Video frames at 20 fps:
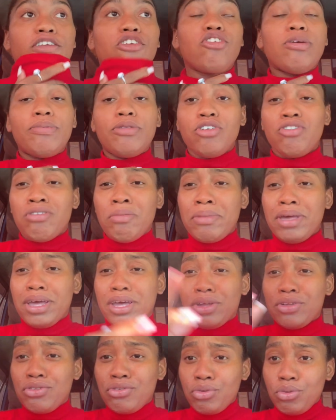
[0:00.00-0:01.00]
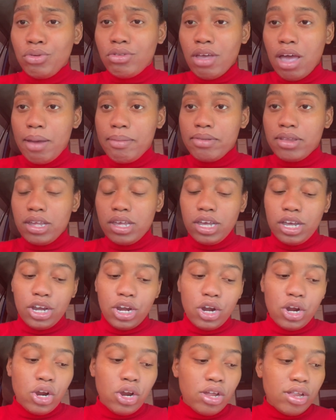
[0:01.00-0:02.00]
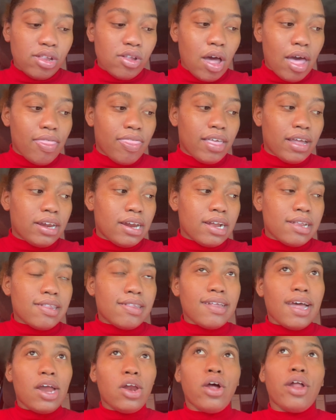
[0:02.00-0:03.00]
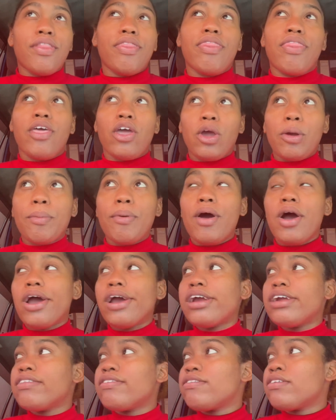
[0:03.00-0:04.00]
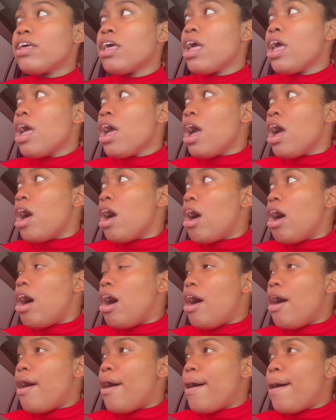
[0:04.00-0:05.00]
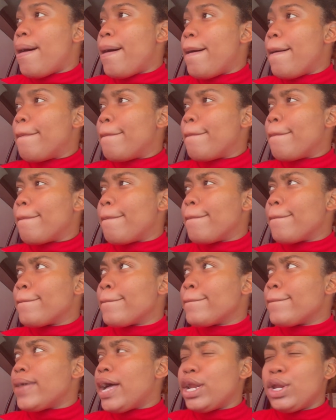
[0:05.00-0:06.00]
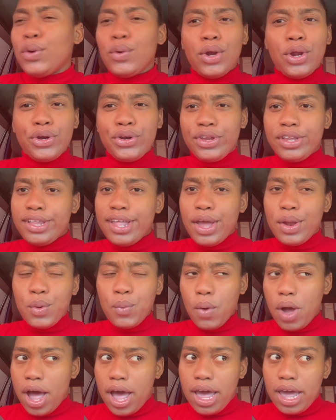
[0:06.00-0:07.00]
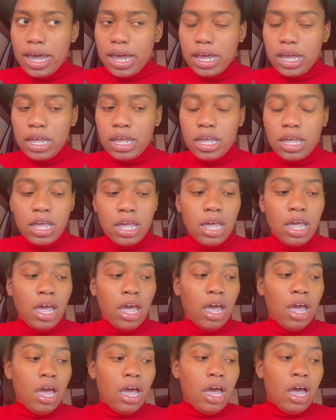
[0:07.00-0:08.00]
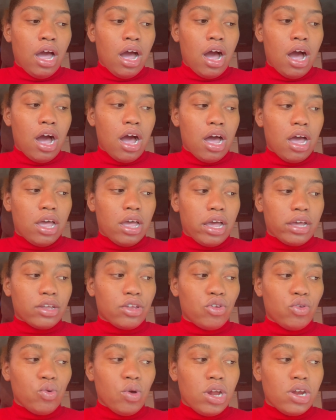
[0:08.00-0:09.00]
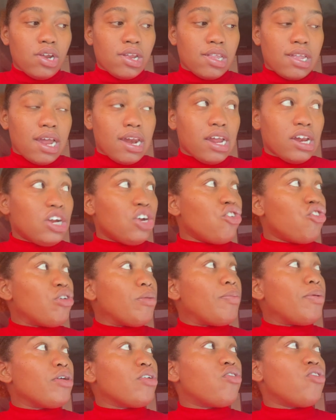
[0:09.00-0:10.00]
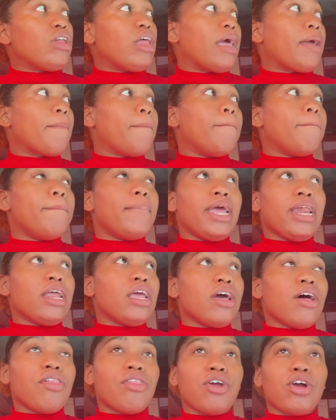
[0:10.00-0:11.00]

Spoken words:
ship to Jamaica 2 times a year, so I think that's sad on their part. I don't understand why I do understand that they're shipping to like many other